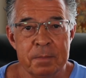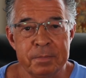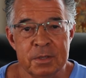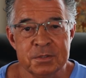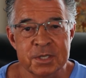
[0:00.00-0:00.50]

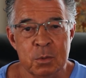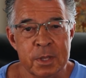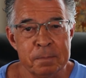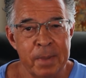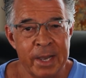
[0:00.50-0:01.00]
Music
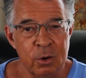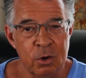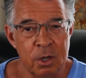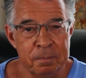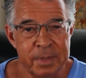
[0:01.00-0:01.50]
with a
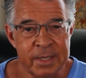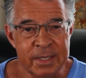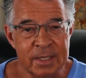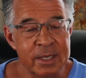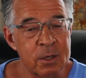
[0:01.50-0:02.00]
binaural
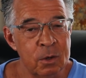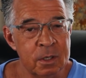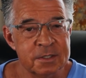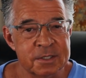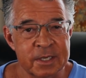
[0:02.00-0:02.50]
beat, like
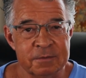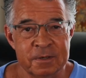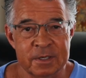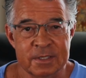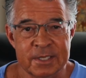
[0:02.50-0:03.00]
Holosync,
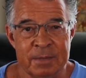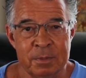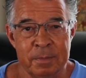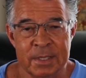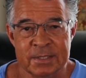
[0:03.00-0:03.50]
for
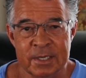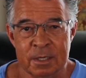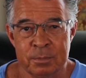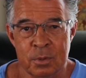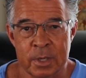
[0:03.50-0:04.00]
example, by
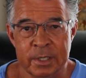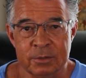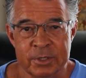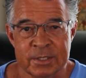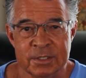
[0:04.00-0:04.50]
Centerpoint
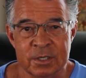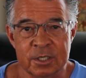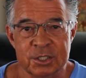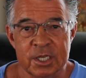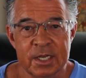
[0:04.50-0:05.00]

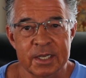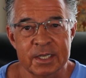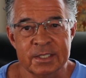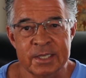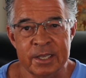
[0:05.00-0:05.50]
Research,
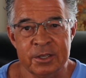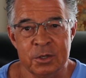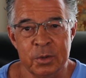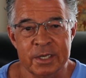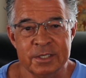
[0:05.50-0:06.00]
can take
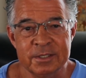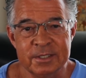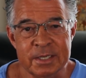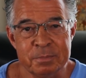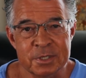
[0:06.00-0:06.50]
you into
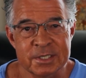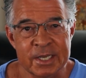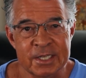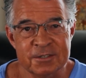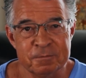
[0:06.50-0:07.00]
deeper
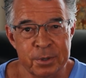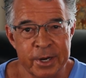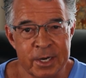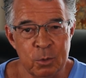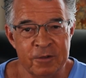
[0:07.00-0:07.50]
states of
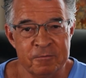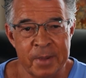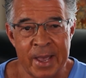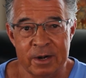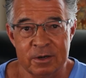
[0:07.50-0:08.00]
brainwave
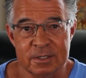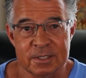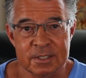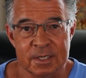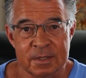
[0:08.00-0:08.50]

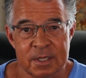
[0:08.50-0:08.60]
patterns.